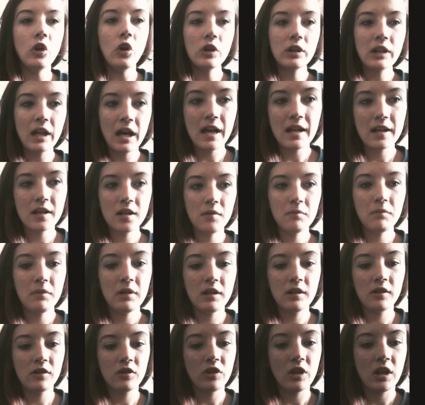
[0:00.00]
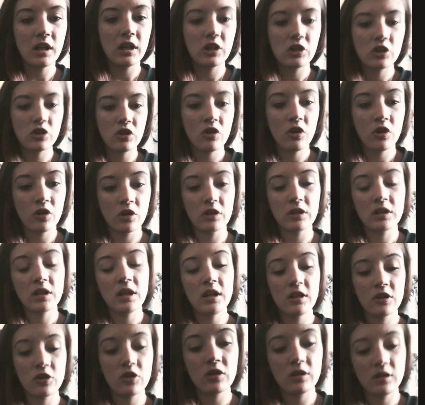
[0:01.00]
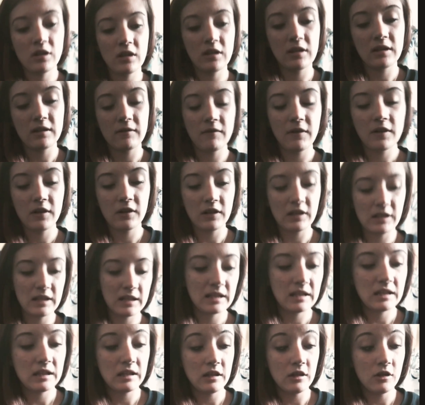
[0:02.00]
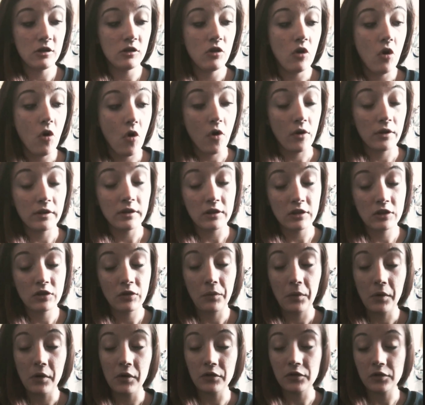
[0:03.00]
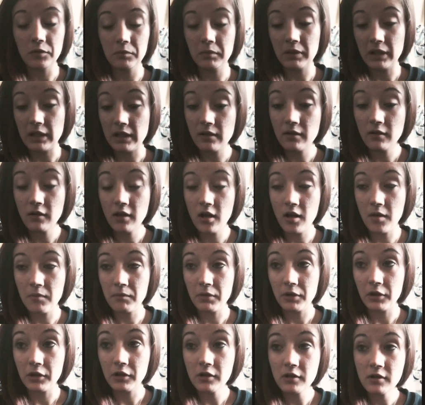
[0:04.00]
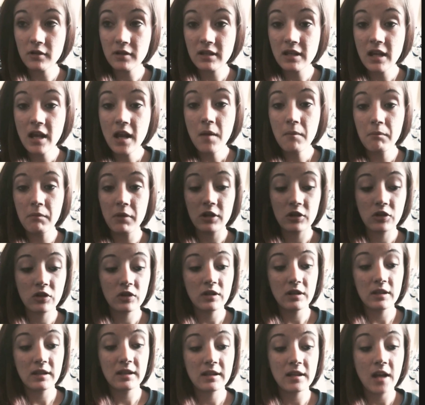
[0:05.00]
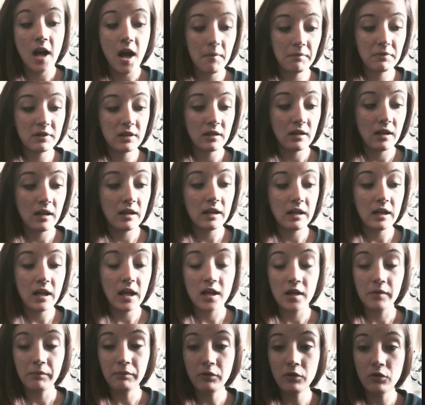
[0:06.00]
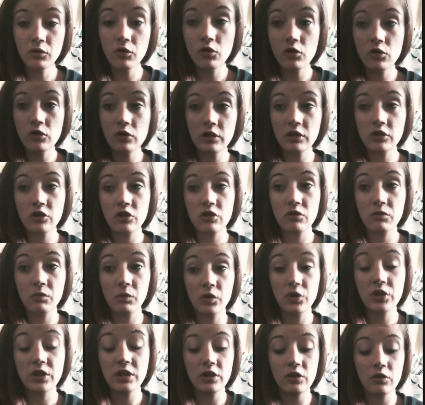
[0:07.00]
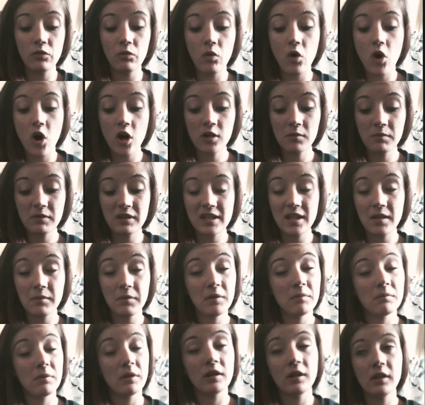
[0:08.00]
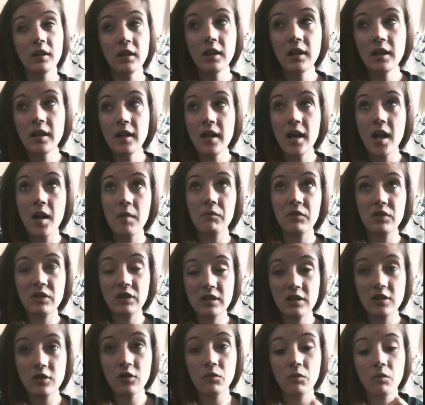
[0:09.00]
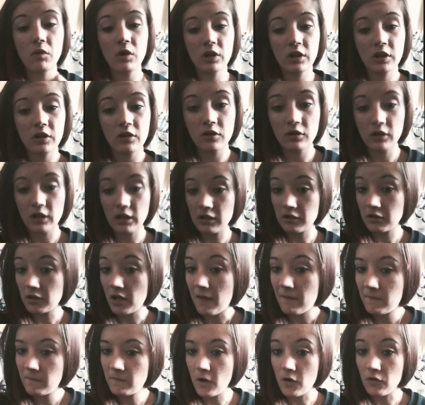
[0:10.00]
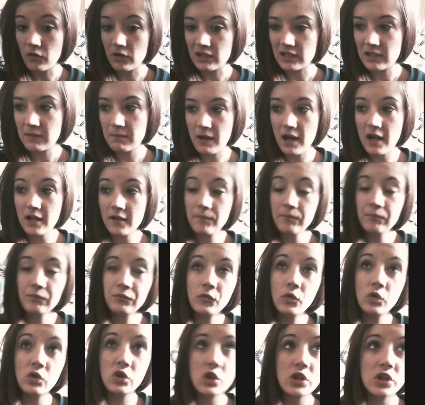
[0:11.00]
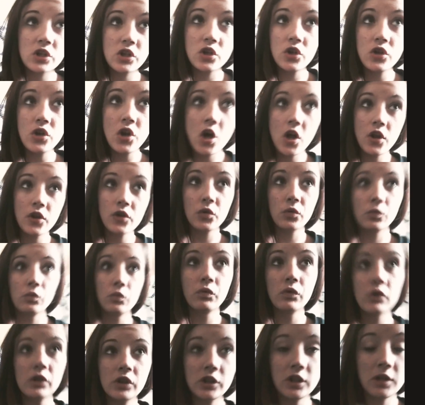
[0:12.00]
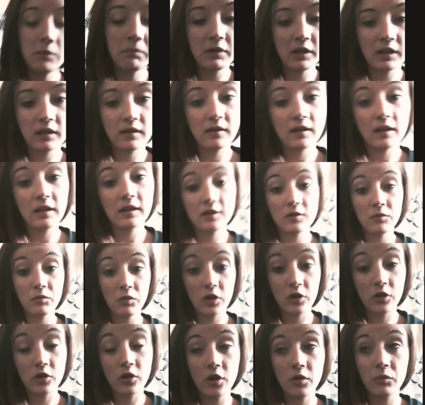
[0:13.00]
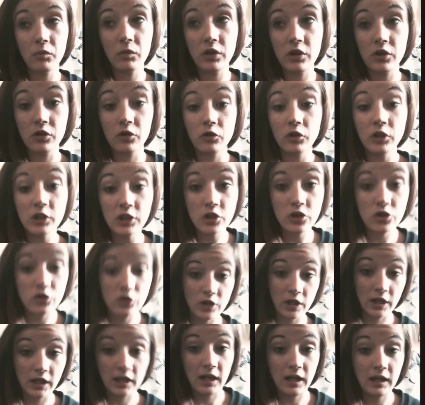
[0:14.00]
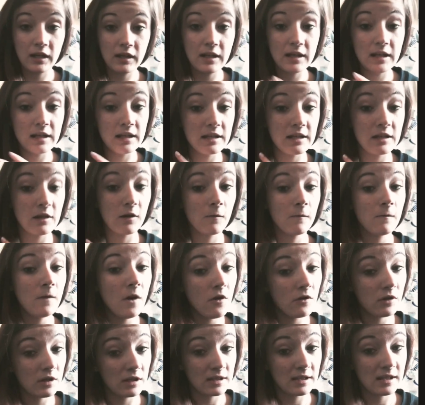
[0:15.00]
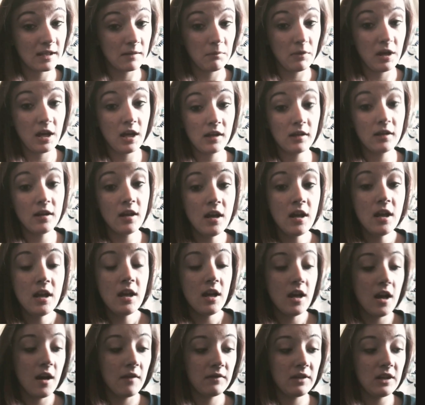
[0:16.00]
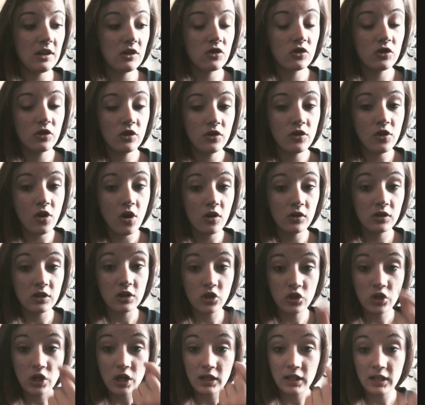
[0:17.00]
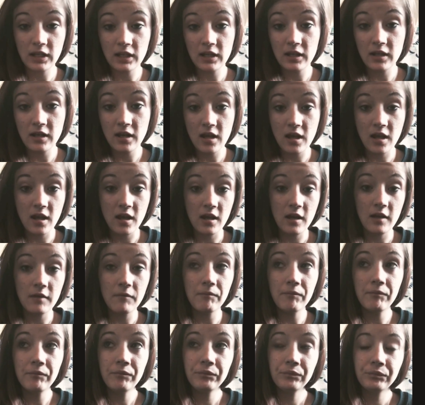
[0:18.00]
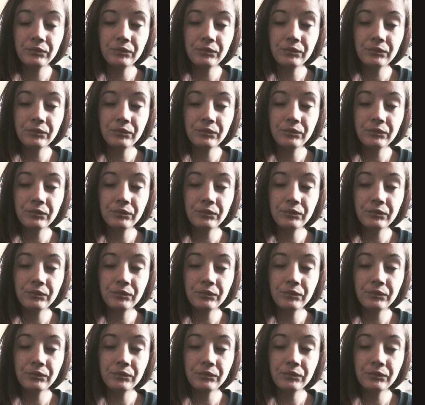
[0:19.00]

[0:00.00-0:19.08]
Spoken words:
look at them, and her intention is very still on the squirrels or birds, but she's stopped any kind of pull and just will still walk beside me. But I'm still working on getting that focus back, which is another really big thing to work on when you're leash training, is your focus command. Teaching a dog to check in